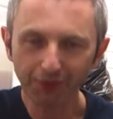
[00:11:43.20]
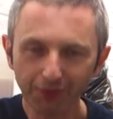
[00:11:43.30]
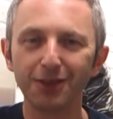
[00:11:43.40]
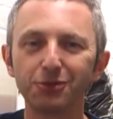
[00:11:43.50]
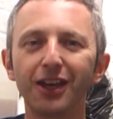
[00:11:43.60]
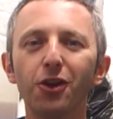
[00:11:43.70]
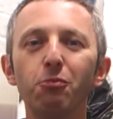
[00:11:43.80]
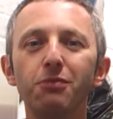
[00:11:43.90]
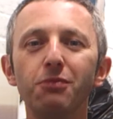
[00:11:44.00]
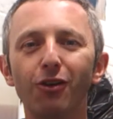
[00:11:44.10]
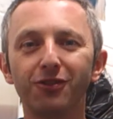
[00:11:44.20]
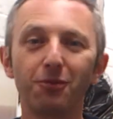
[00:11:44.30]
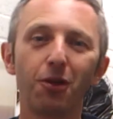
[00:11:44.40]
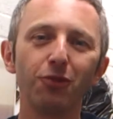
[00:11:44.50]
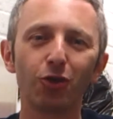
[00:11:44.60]
Keep saying now.
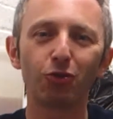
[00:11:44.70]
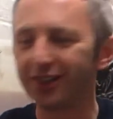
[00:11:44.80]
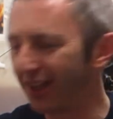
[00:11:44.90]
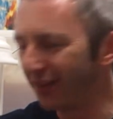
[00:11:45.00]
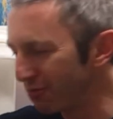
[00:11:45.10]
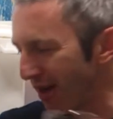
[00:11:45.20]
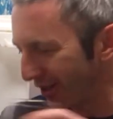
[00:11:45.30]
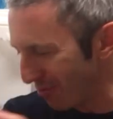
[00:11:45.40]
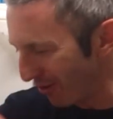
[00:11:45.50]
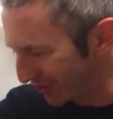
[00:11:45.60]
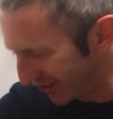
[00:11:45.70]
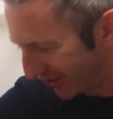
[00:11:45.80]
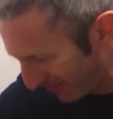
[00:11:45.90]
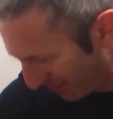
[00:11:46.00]
I'm not quite David Beckham, obviously.